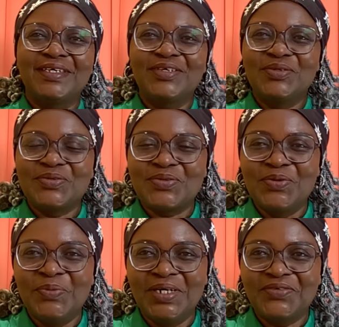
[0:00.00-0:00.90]
Thank you
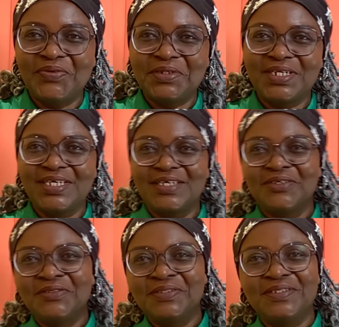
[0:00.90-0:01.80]
so much for
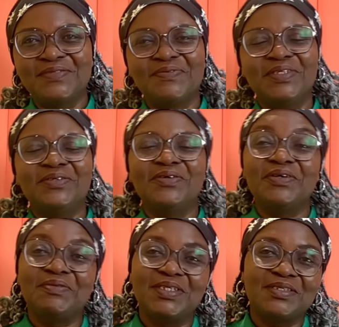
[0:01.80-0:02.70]
clicking on this video.
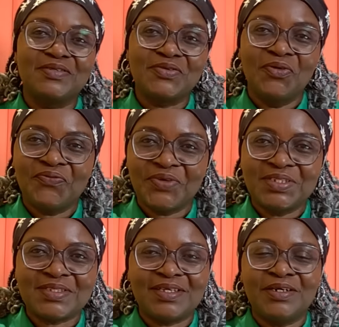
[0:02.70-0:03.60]
If this is your
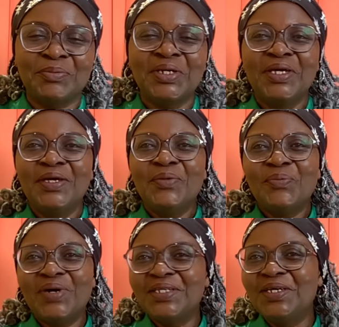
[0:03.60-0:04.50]
first time,
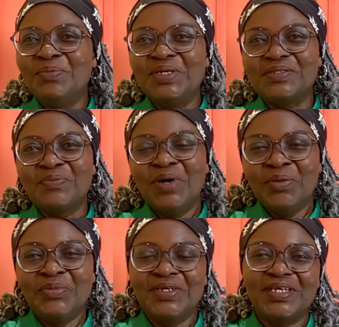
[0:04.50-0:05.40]
my name is
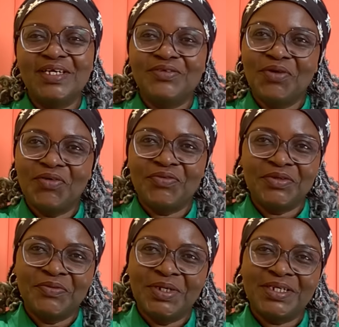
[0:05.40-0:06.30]
Mamri and you are
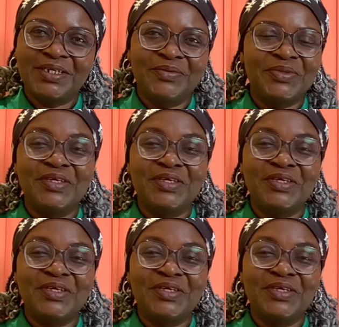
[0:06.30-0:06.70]
very welcome.